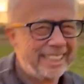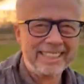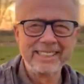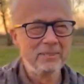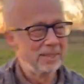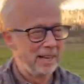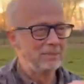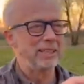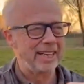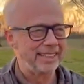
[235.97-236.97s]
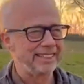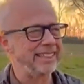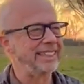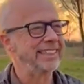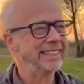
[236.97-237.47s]
you were
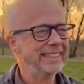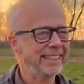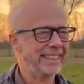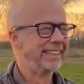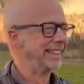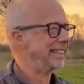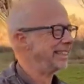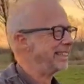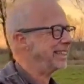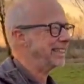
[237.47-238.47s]
navigating. I was